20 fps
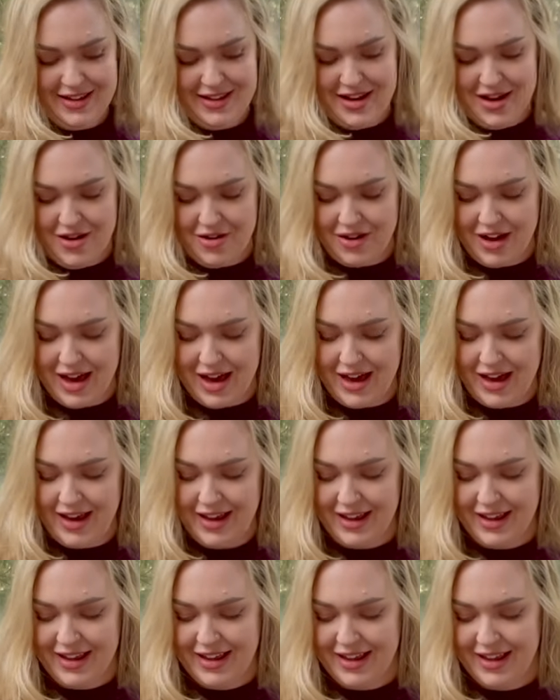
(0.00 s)

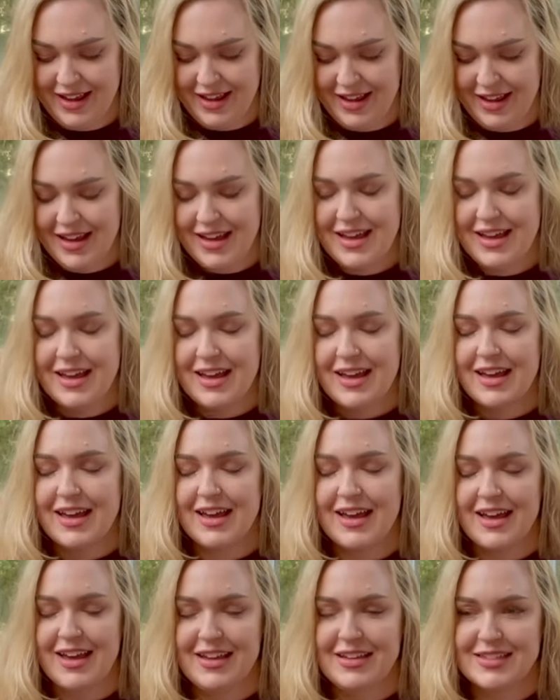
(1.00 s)
Okay,
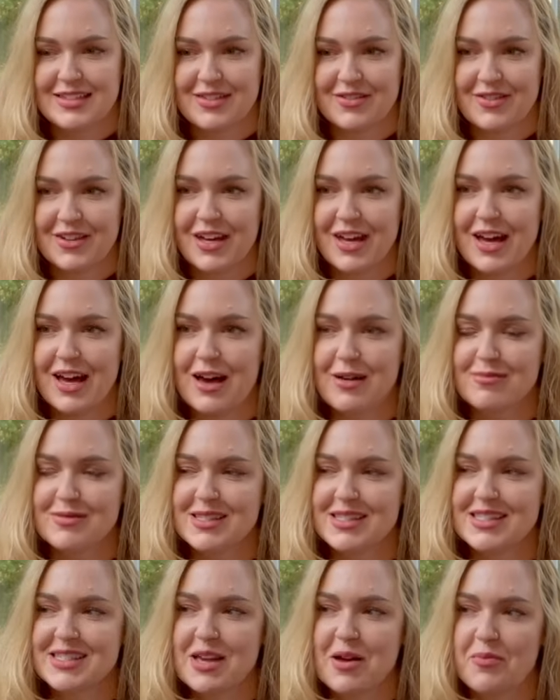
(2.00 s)
Ace of
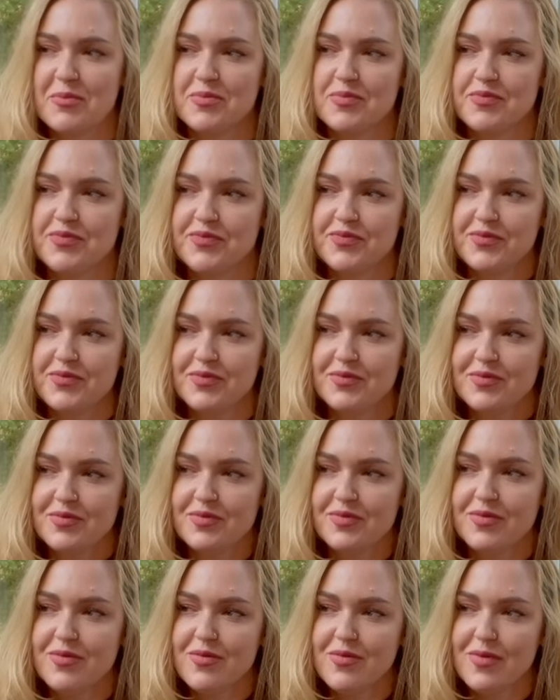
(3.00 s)
Cups,
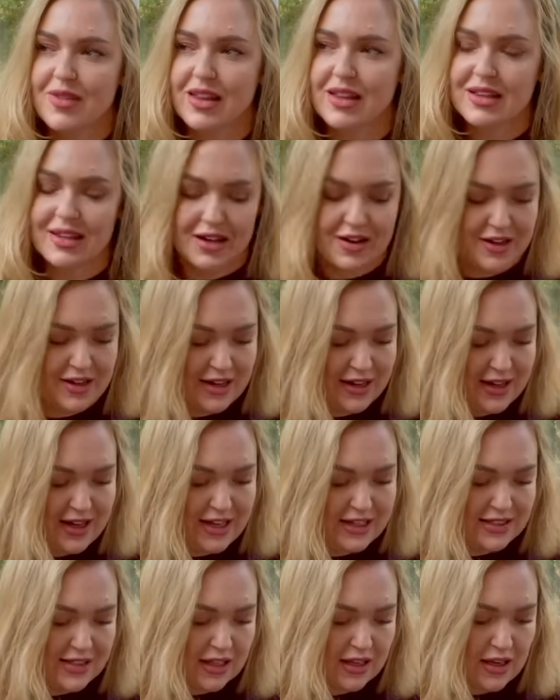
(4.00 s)
clarity on
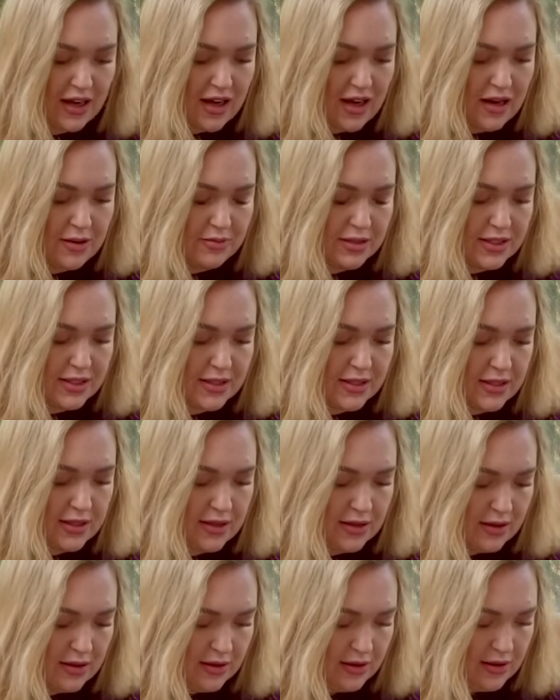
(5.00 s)
Ace of Cups.
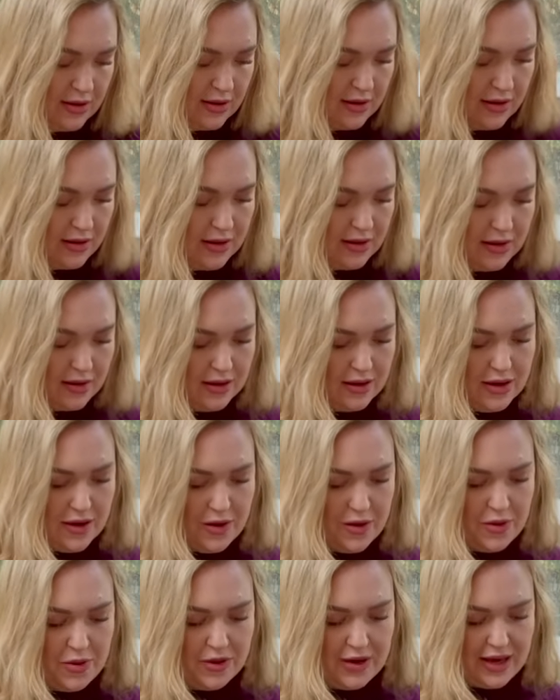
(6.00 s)

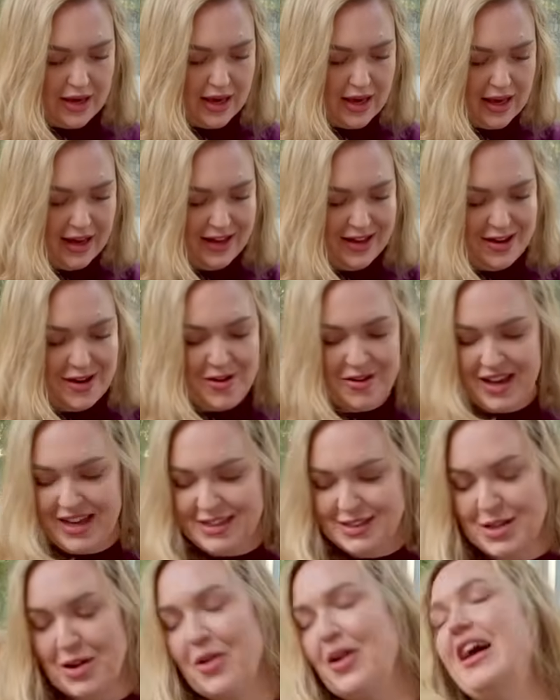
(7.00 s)
Okay, okay,
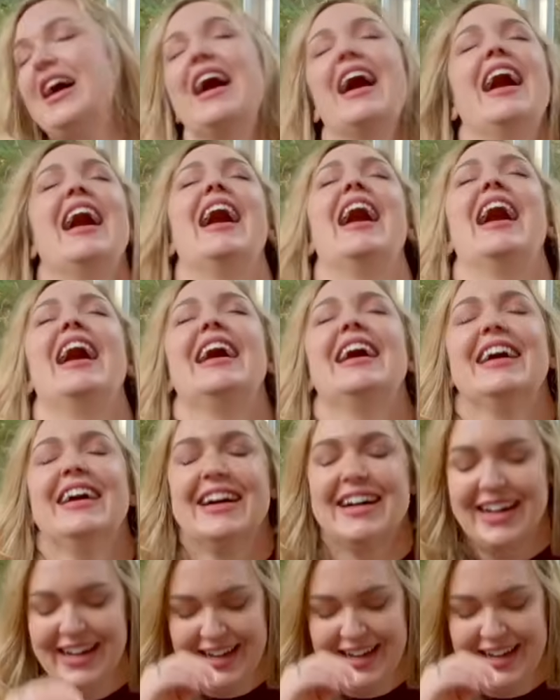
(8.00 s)
so oh,